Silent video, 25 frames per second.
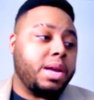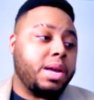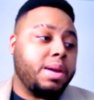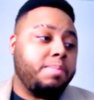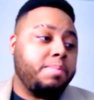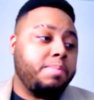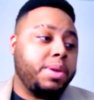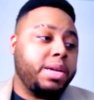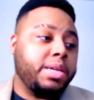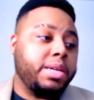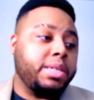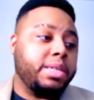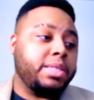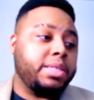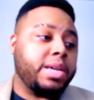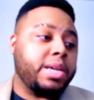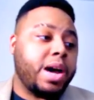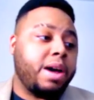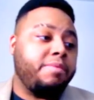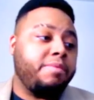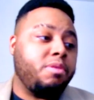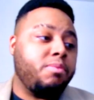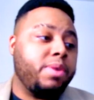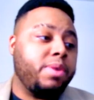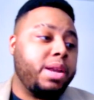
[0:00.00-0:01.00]
because
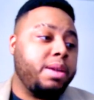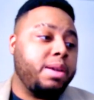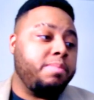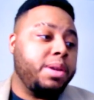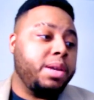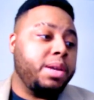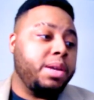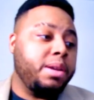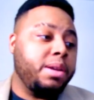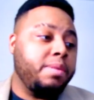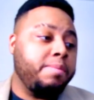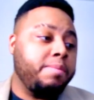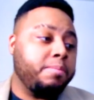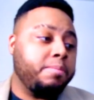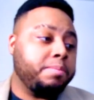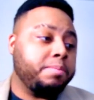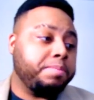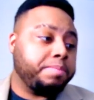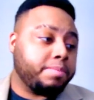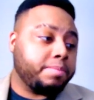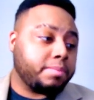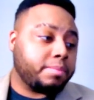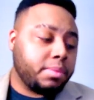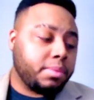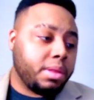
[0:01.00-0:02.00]
I've already been
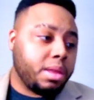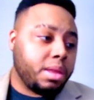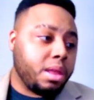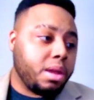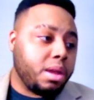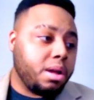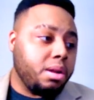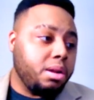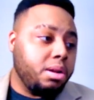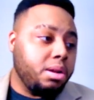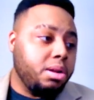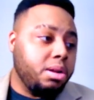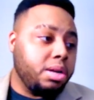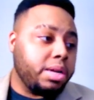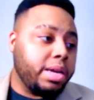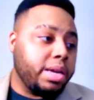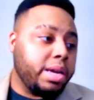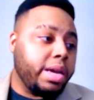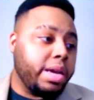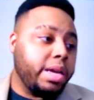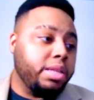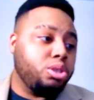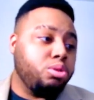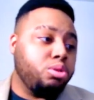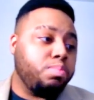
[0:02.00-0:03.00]

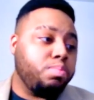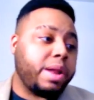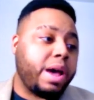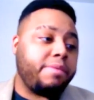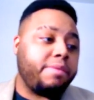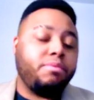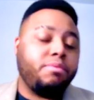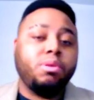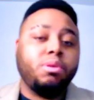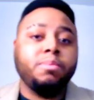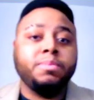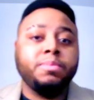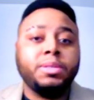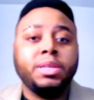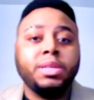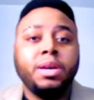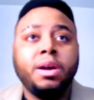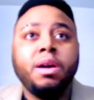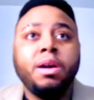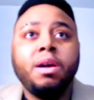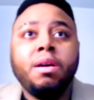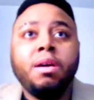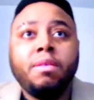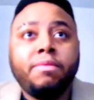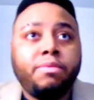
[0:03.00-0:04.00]
looking into platforms,
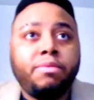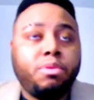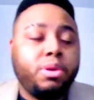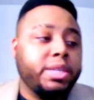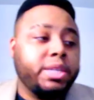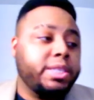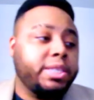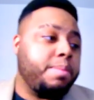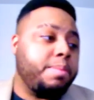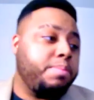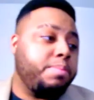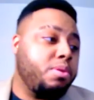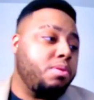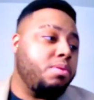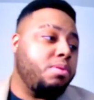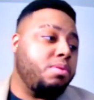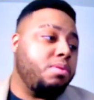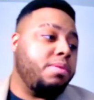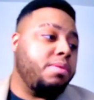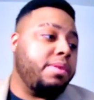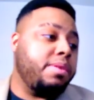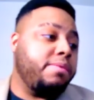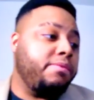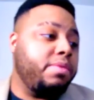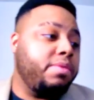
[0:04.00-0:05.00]
for example,
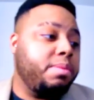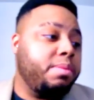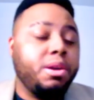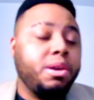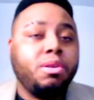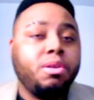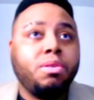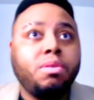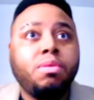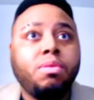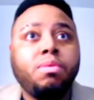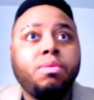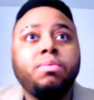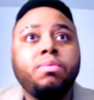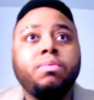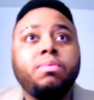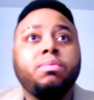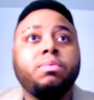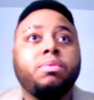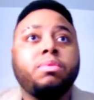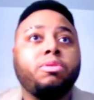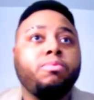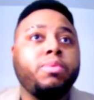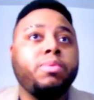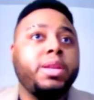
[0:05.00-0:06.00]
Vimeo,
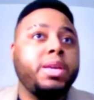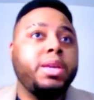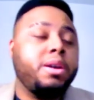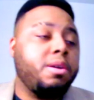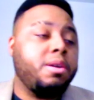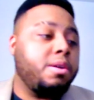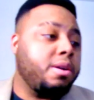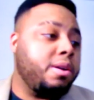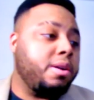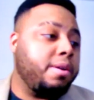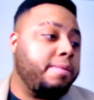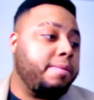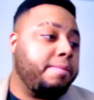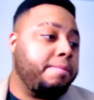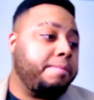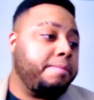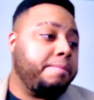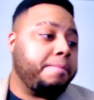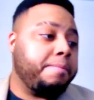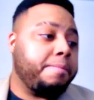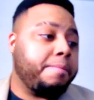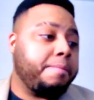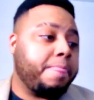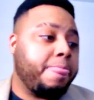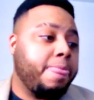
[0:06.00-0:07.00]
3D Card,
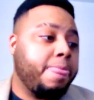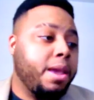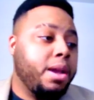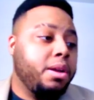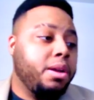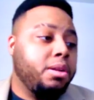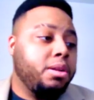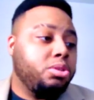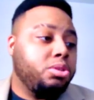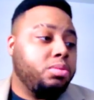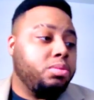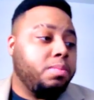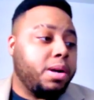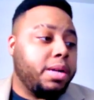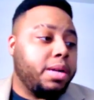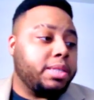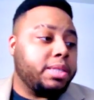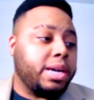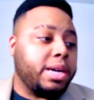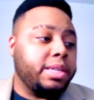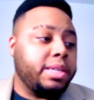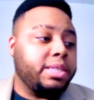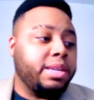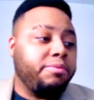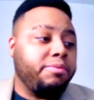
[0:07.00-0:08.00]
to
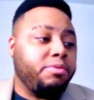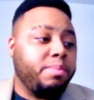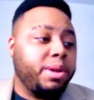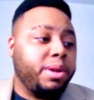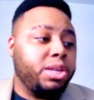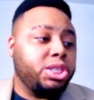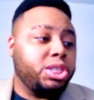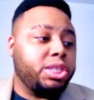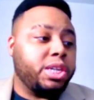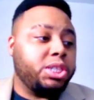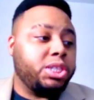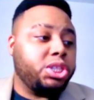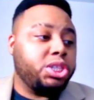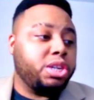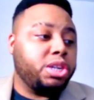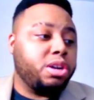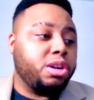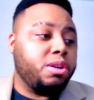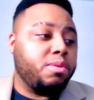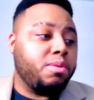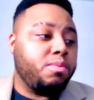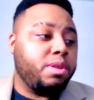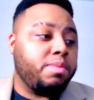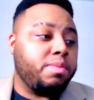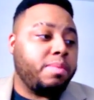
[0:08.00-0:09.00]
monetize the information I
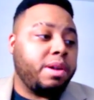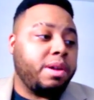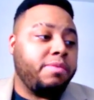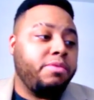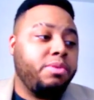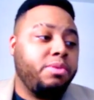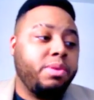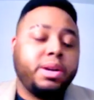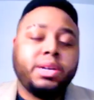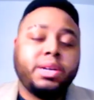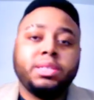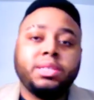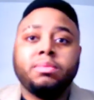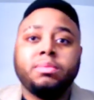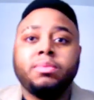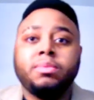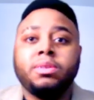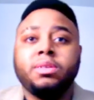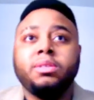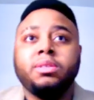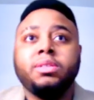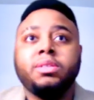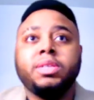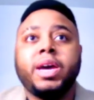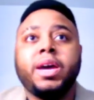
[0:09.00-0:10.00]
share with my viewing
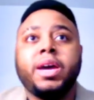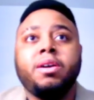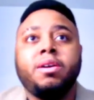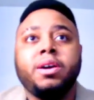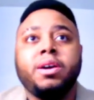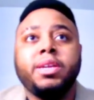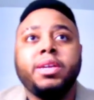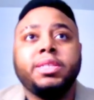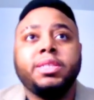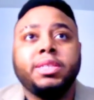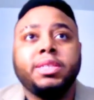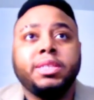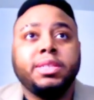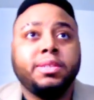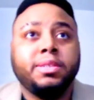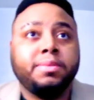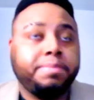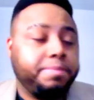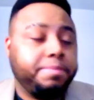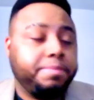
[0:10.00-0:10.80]
customers and audiences.